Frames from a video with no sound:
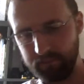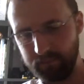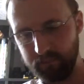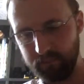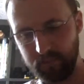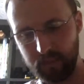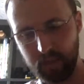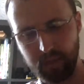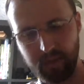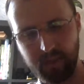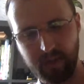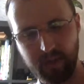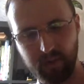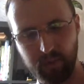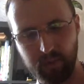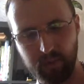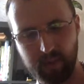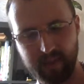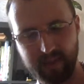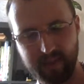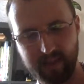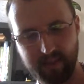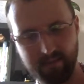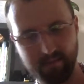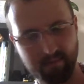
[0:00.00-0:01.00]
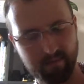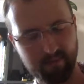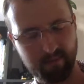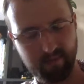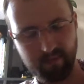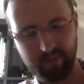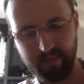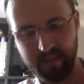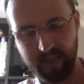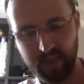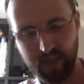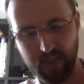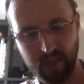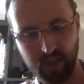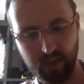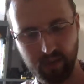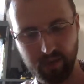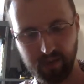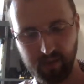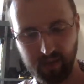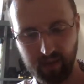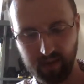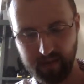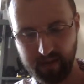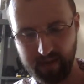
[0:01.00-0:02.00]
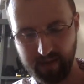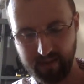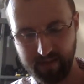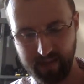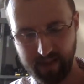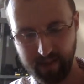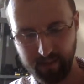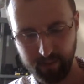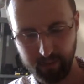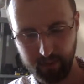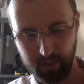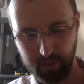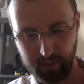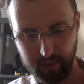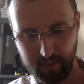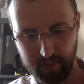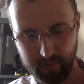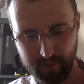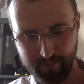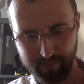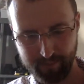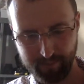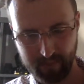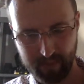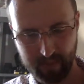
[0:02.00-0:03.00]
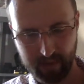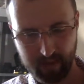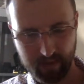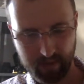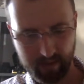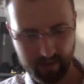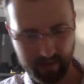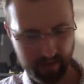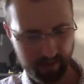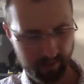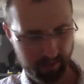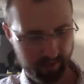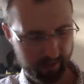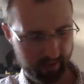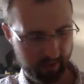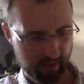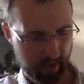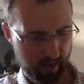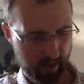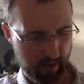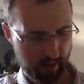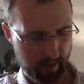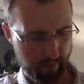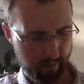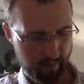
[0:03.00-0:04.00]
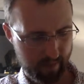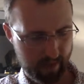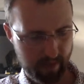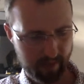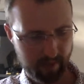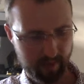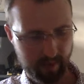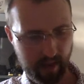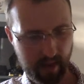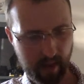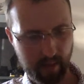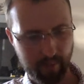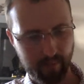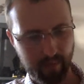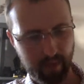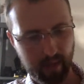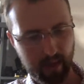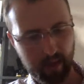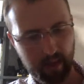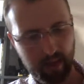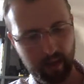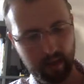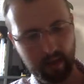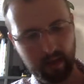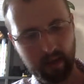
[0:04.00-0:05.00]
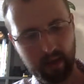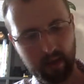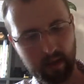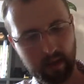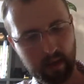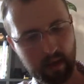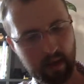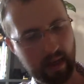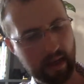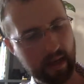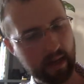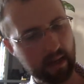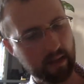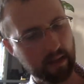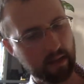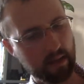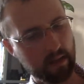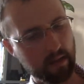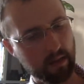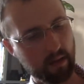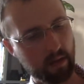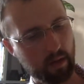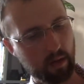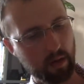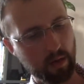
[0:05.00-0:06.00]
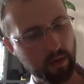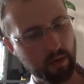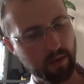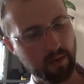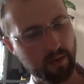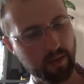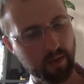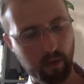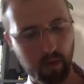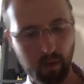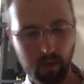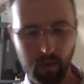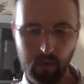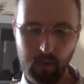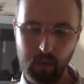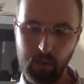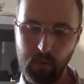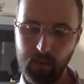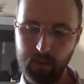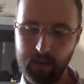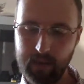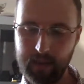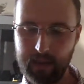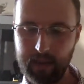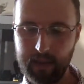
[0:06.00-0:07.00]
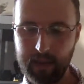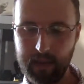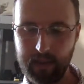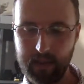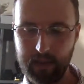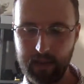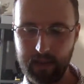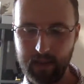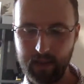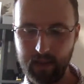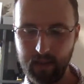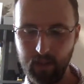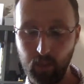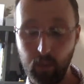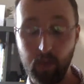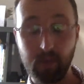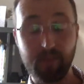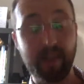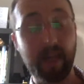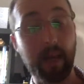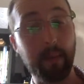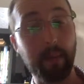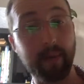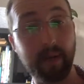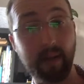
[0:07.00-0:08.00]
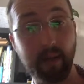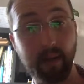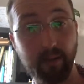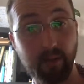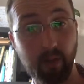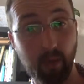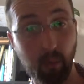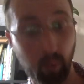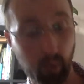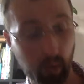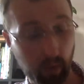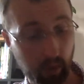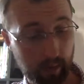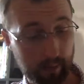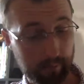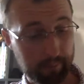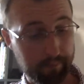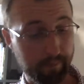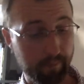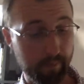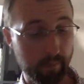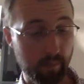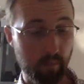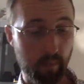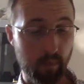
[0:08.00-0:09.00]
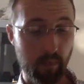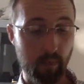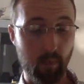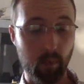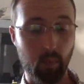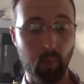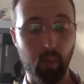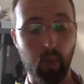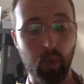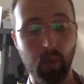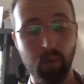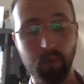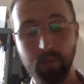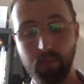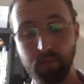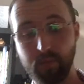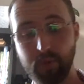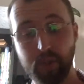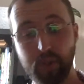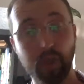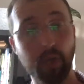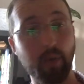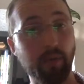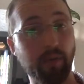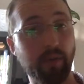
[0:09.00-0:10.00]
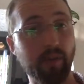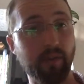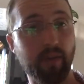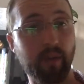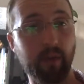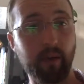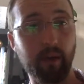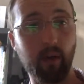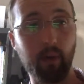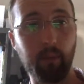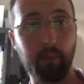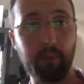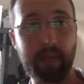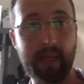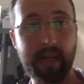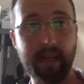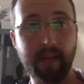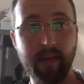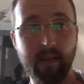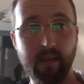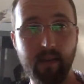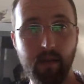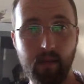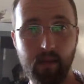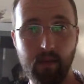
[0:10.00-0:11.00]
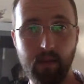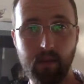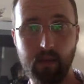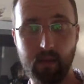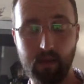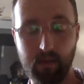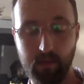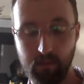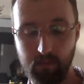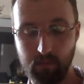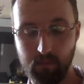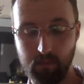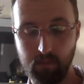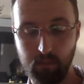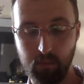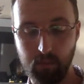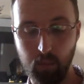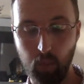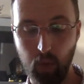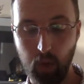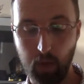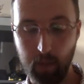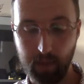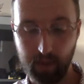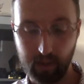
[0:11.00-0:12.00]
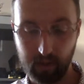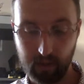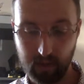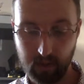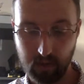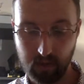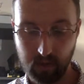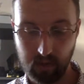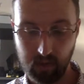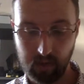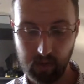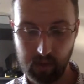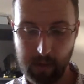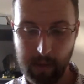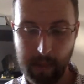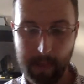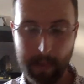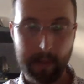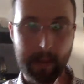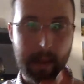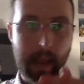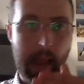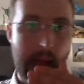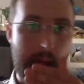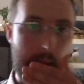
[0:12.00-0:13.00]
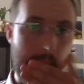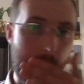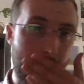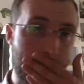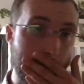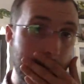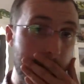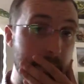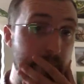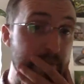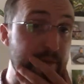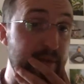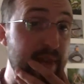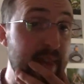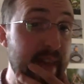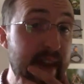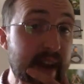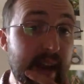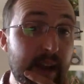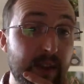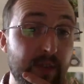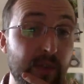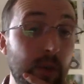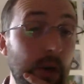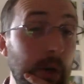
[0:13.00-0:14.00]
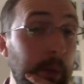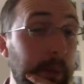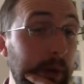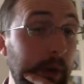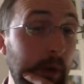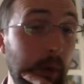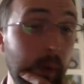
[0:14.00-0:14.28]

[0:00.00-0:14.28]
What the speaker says: God knows why they chose to go down that route, but that's that. And on to what's happening. So what shoots have I got planned, and what am I going to do? For the next couple of